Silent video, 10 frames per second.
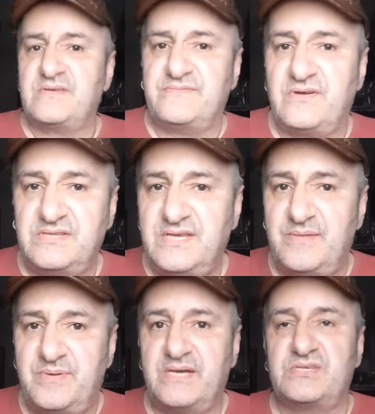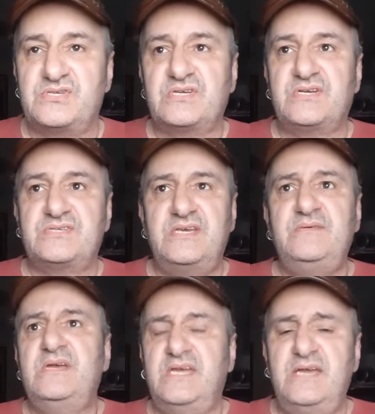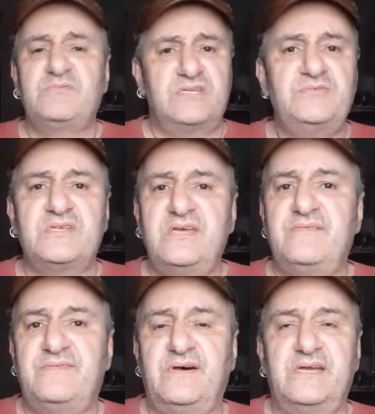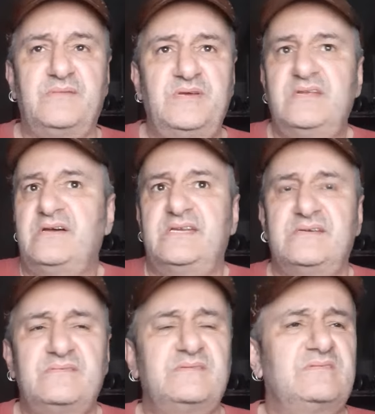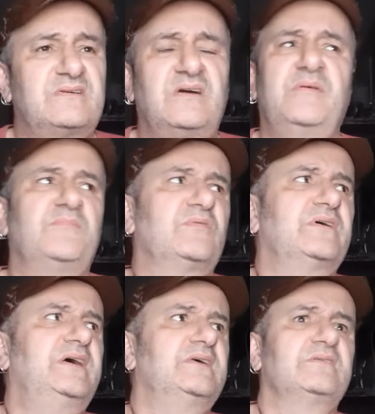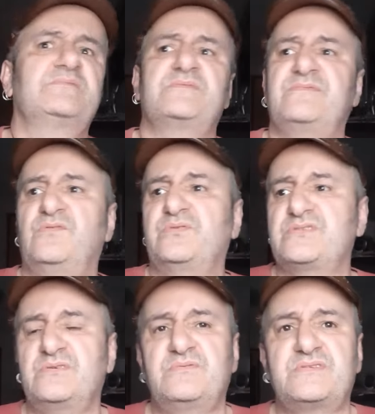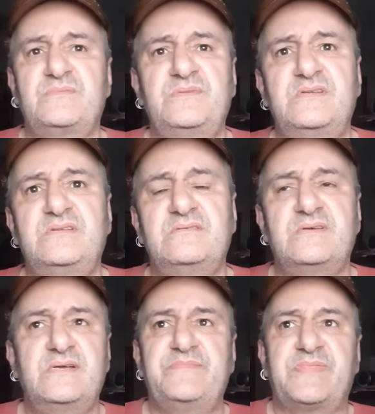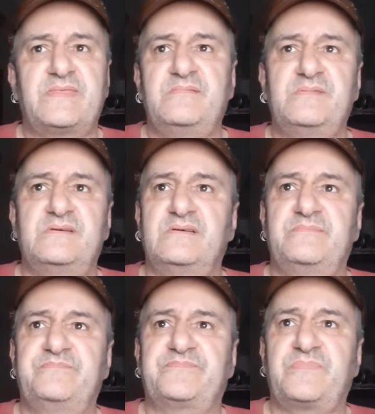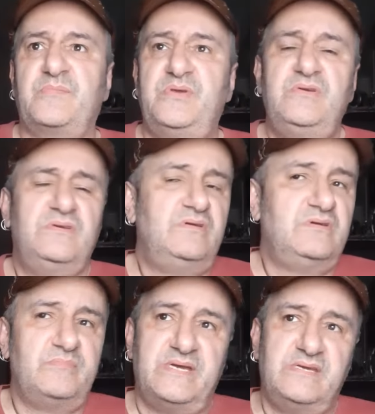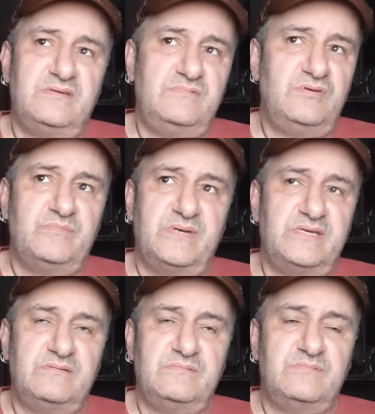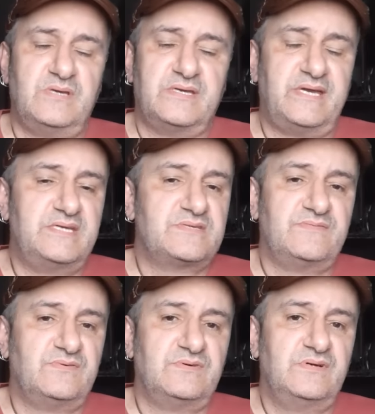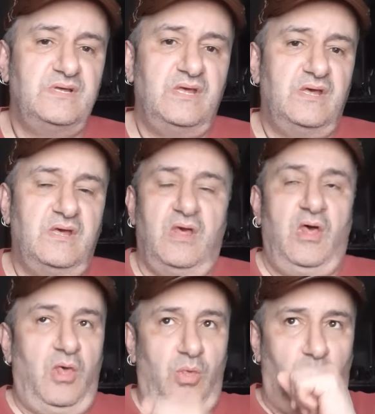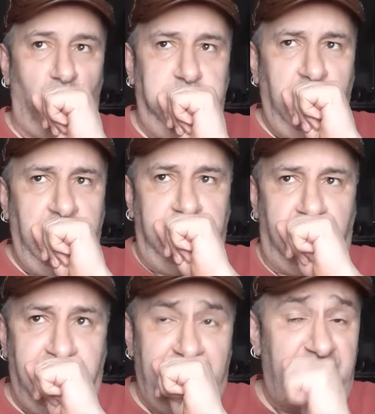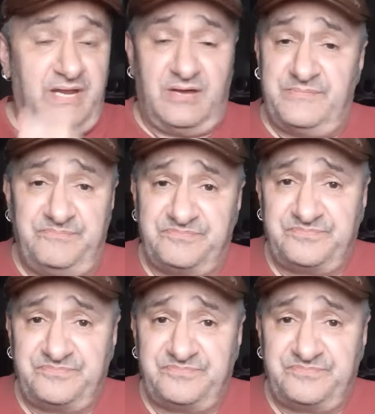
to find that punch, because he was losing that fight. I mean, I had it, I can't remember what I had it, 4-2 or something. But you can make a case for, you know,